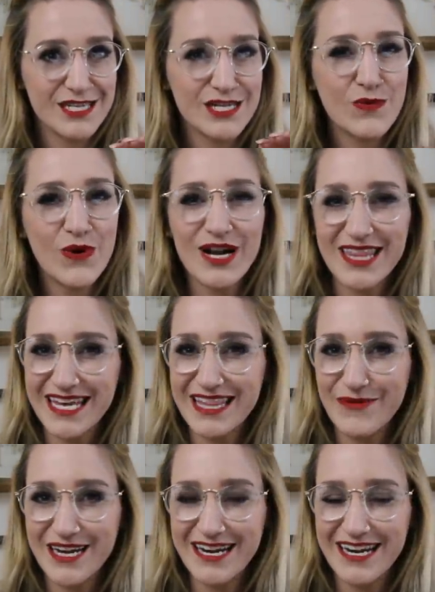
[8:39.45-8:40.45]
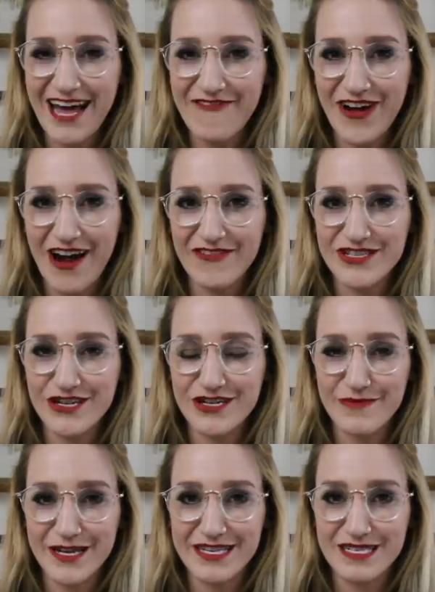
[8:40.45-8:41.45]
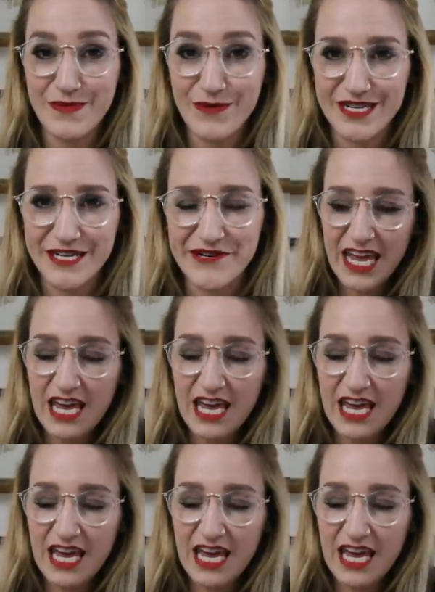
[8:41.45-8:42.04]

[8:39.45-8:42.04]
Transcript: You wouldn't think that we needed to have a conversation about this, but we do.